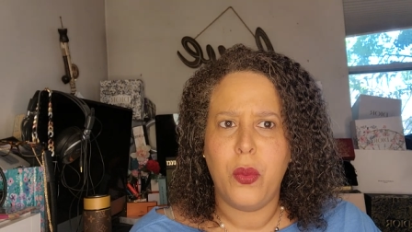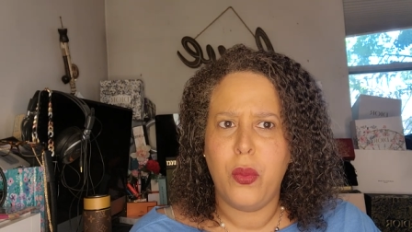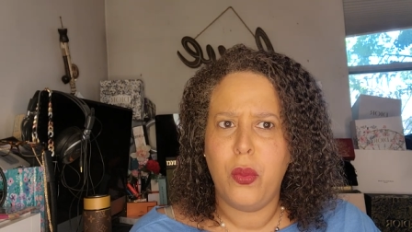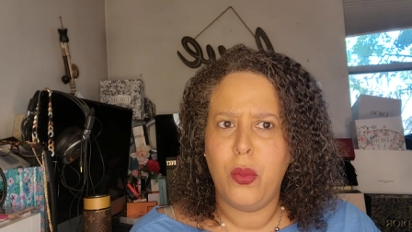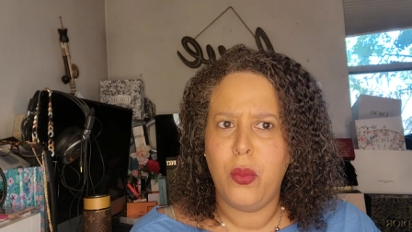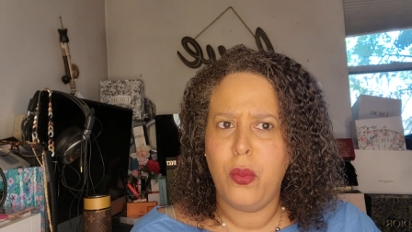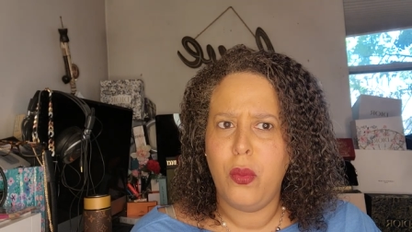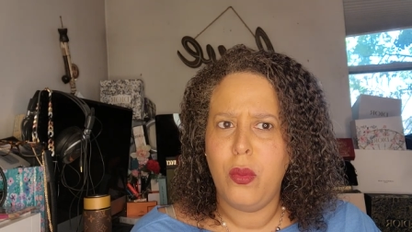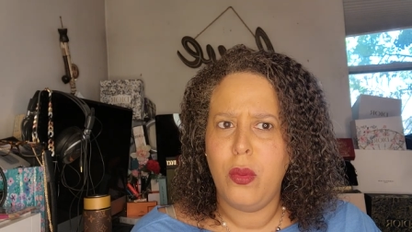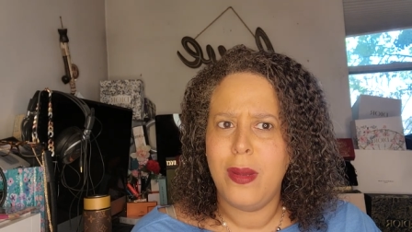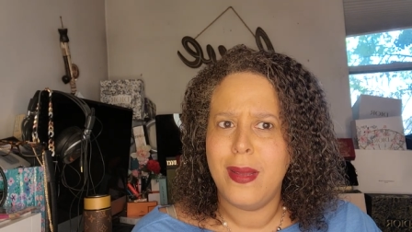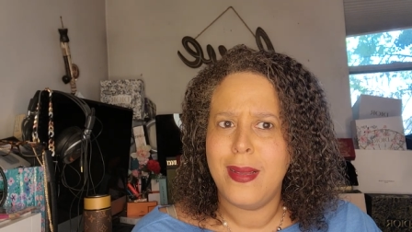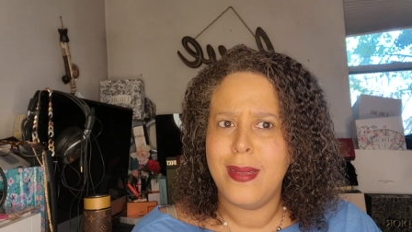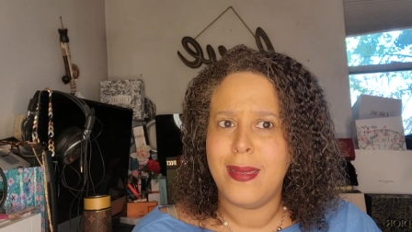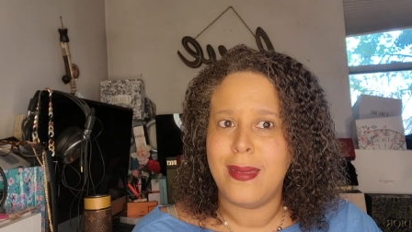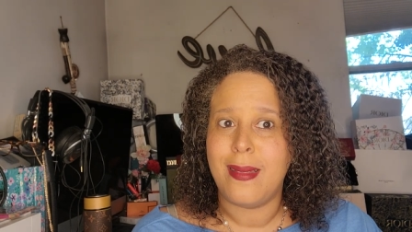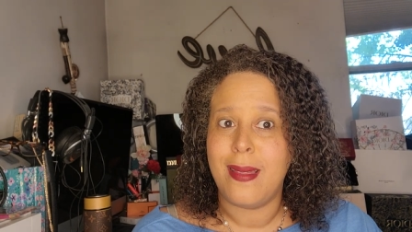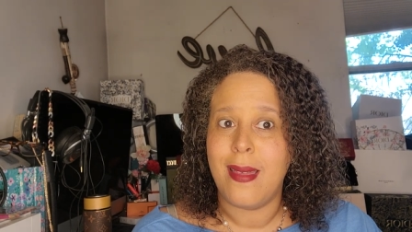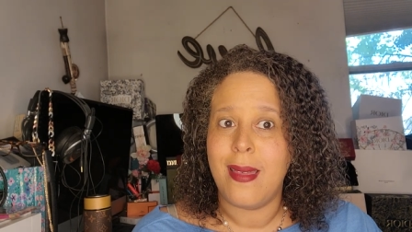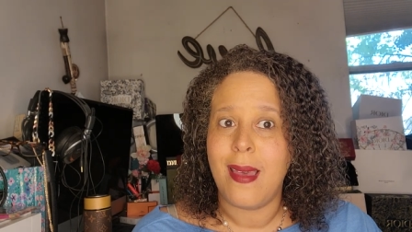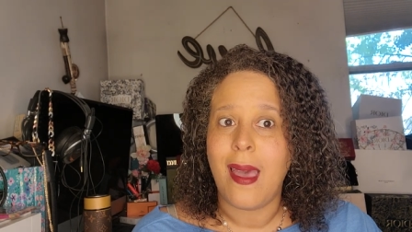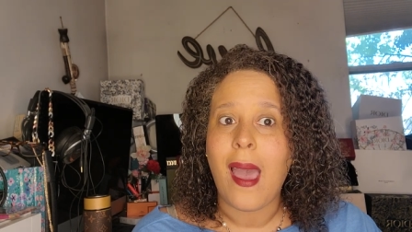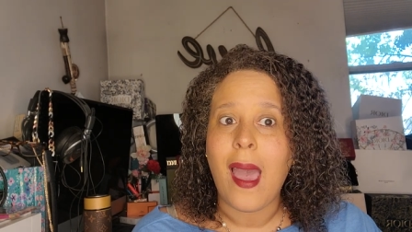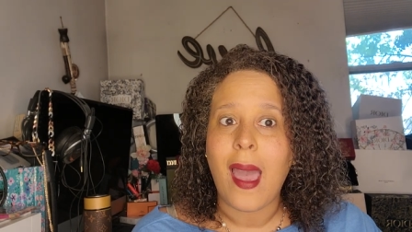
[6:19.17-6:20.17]
who is
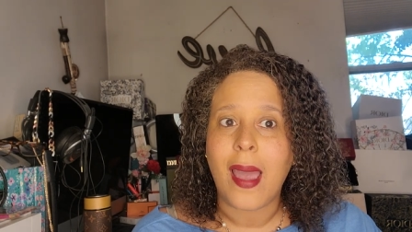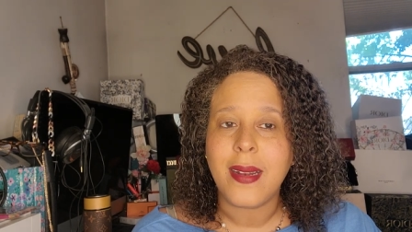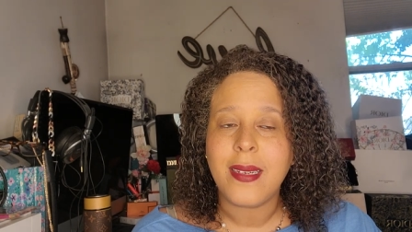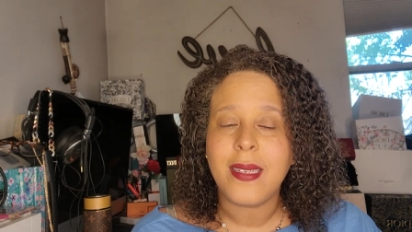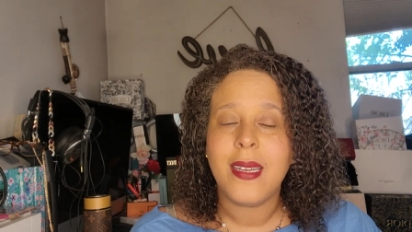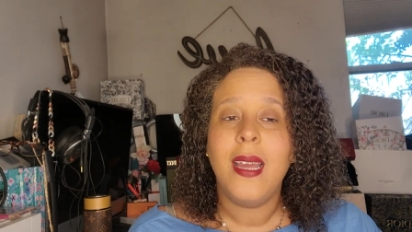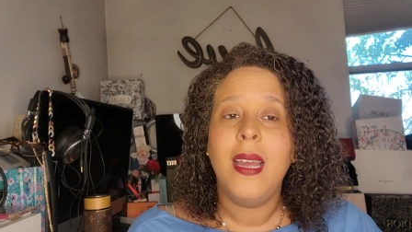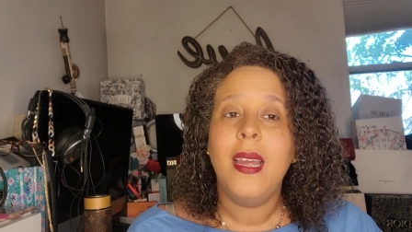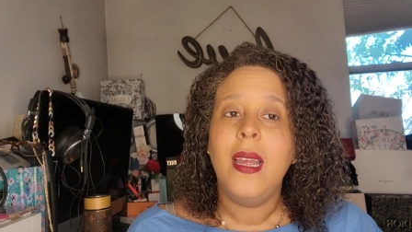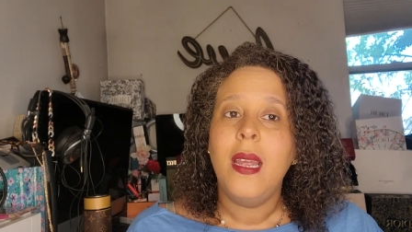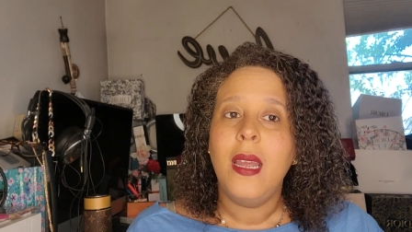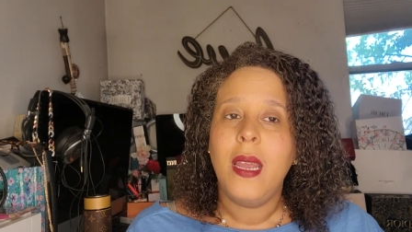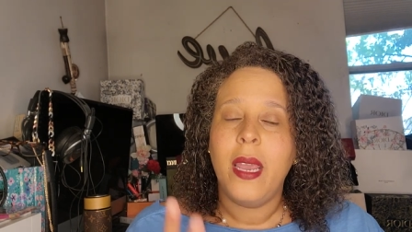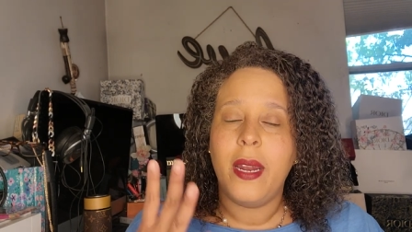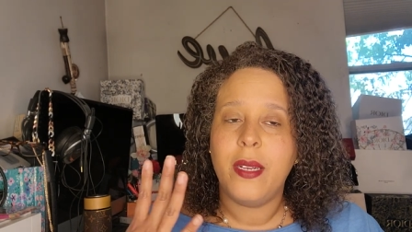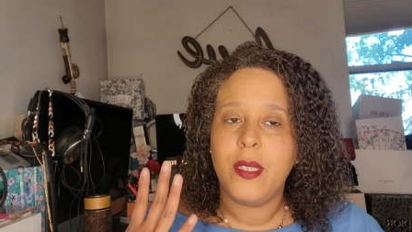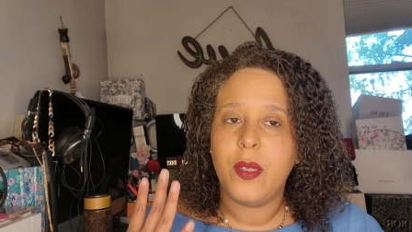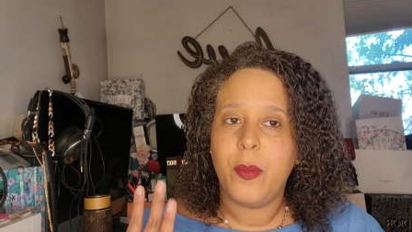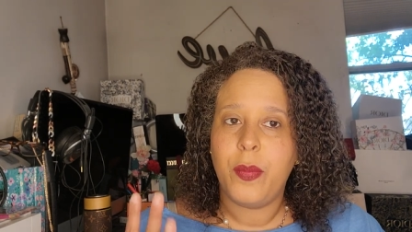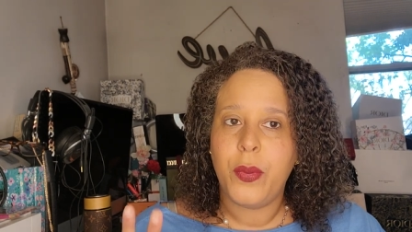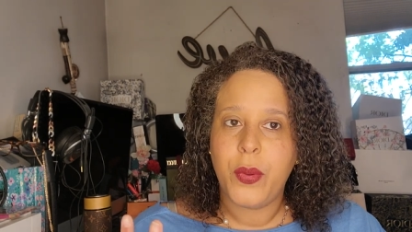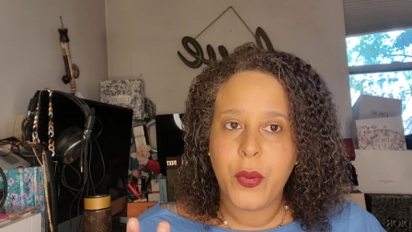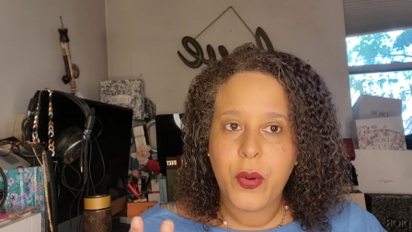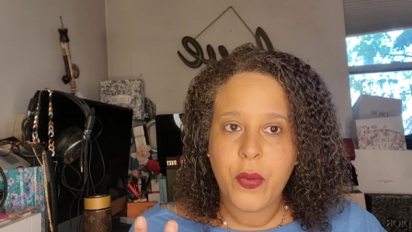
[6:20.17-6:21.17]
that? It is
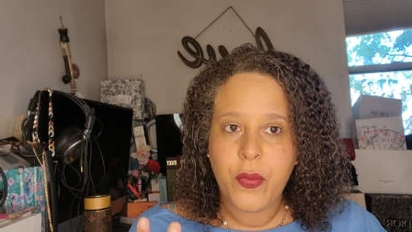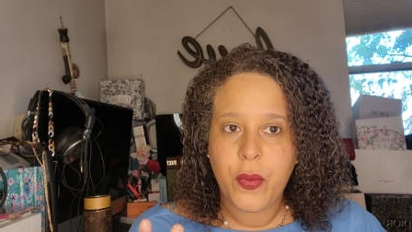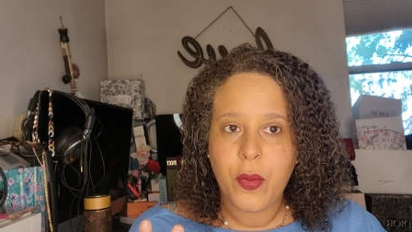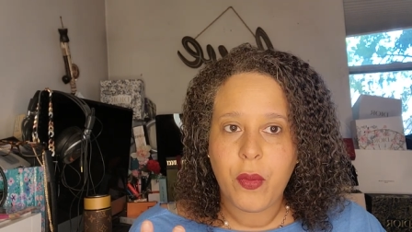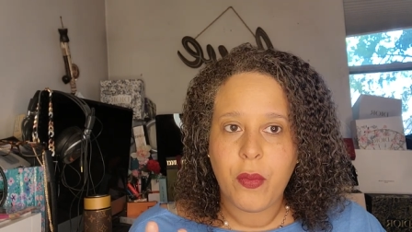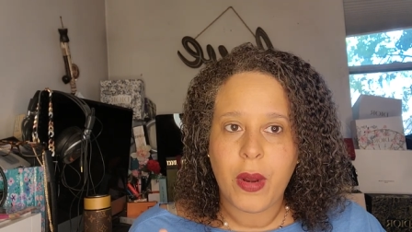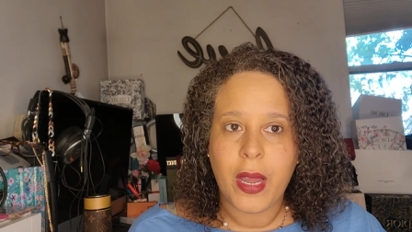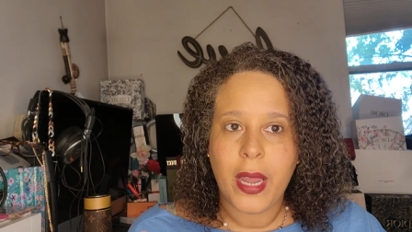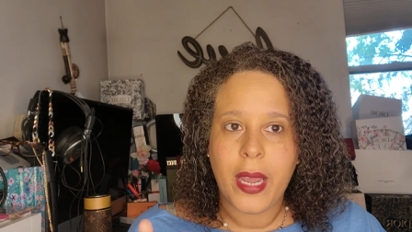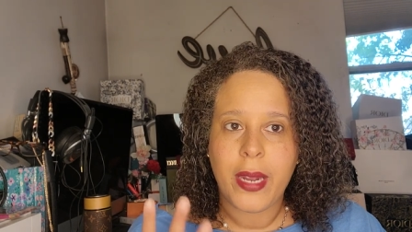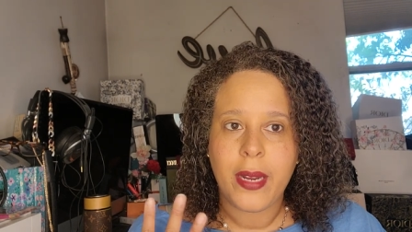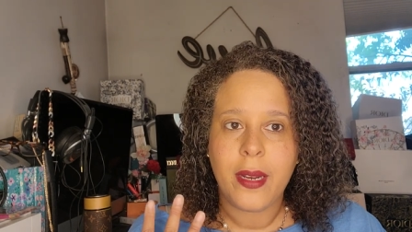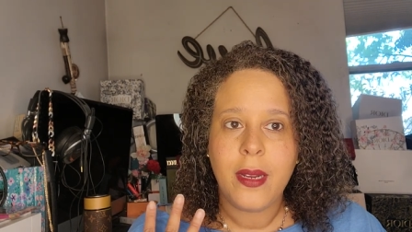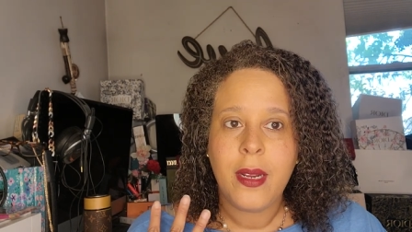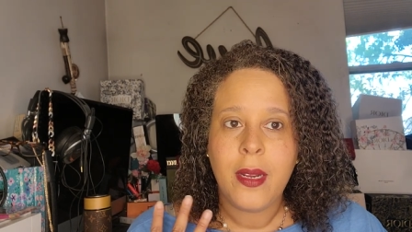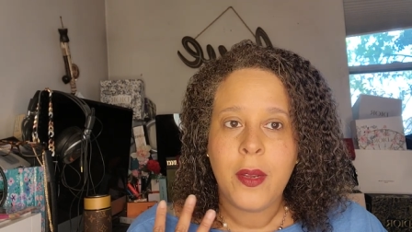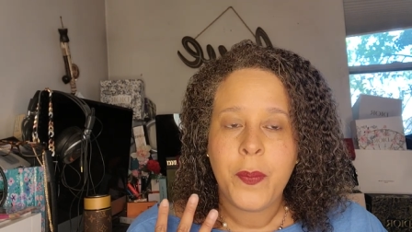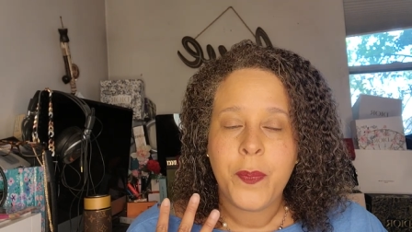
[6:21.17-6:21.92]
a beautiful red,